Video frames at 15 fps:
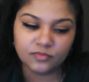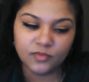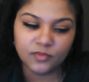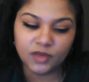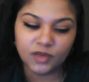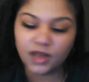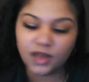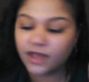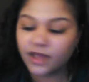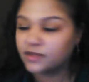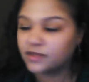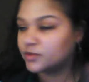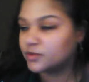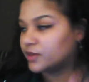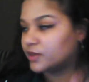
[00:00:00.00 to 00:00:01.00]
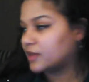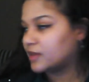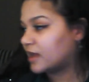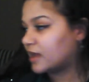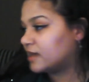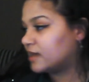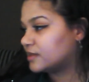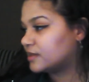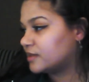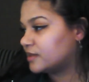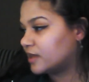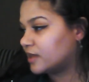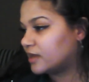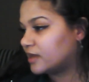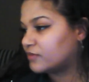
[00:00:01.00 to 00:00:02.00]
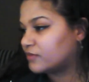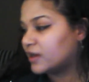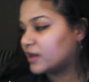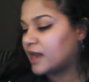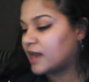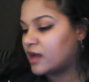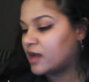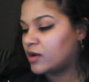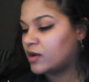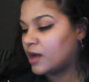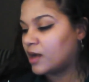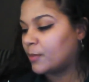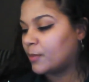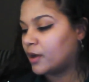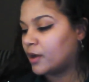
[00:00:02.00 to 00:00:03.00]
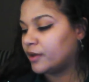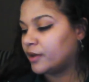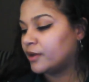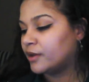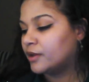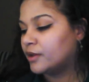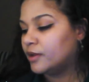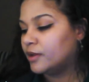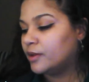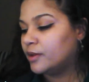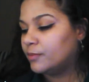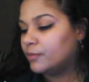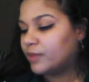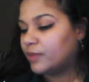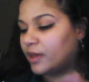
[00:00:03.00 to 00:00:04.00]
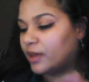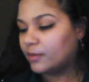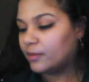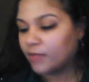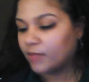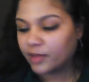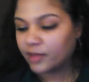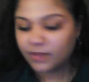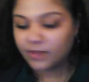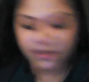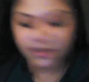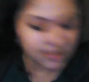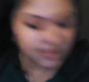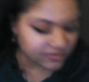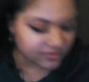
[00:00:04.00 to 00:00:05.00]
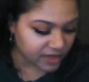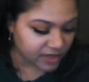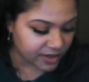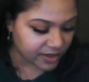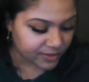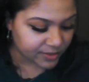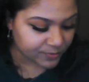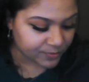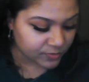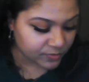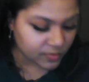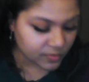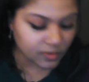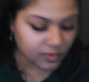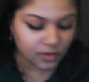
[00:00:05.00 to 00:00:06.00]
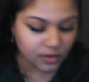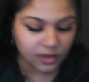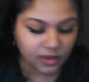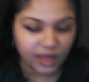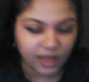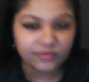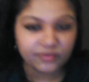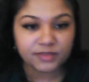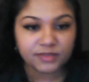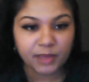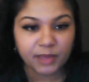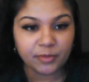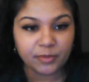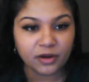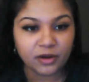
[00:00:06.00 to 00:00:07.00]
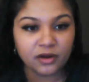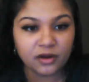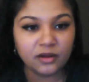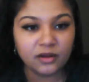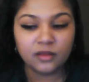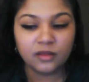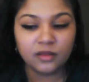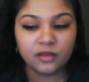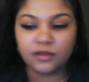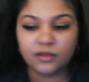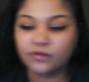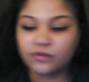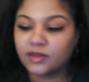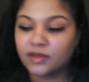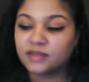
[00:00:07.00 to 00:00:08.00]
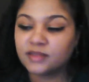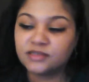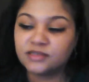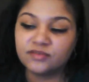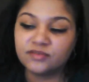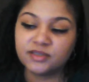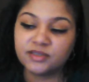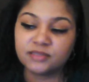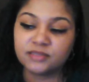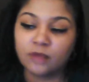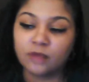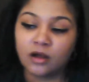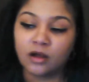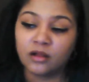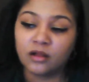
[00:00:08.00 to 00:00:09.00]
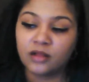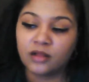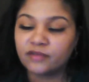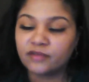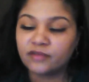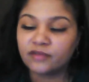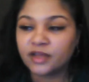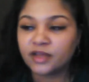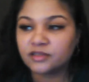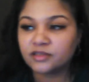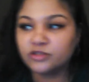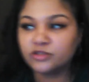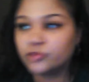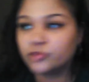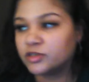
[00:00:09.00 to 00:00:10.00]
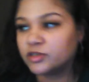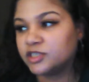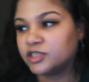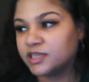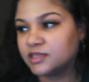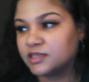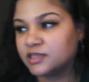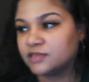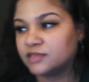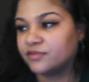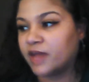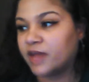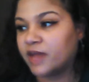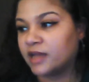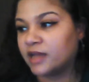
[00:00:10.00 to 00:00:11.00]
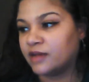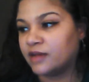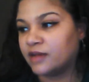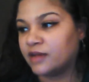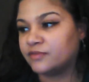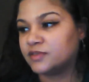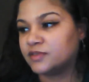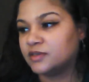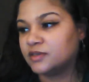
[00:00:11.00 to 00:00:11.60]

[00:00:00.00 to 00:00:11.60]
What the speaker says: like doing that kind of thing yet. Right now I'm on like pieces of like canvas paper that are relatively small. I have like 2 more sheets of that left,